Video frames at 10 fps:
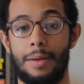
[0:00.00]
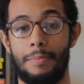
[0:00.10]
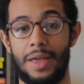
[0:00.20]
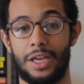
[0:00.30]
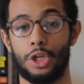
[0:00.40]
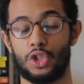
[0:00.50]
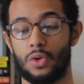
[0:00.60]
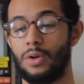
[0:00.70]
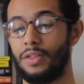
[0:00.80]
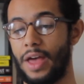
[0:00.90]
making
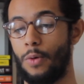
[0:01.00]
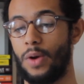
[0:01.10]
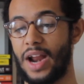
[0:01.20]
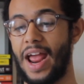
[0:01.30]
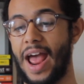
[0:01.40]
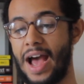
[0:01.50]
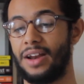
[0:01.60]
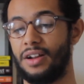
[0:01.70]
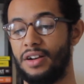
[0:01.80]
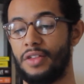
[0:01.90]
sure that when I
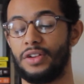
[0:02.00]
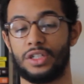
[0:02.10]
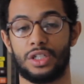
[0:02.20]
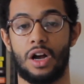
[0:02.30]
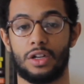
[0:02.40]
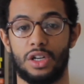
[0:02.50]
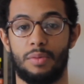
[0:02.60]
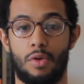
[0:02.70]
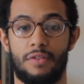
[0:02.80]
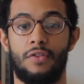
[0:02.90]
add another stock to the
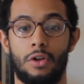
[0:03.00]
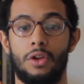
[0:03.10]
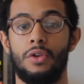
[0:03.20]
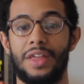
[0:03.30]
portfolio,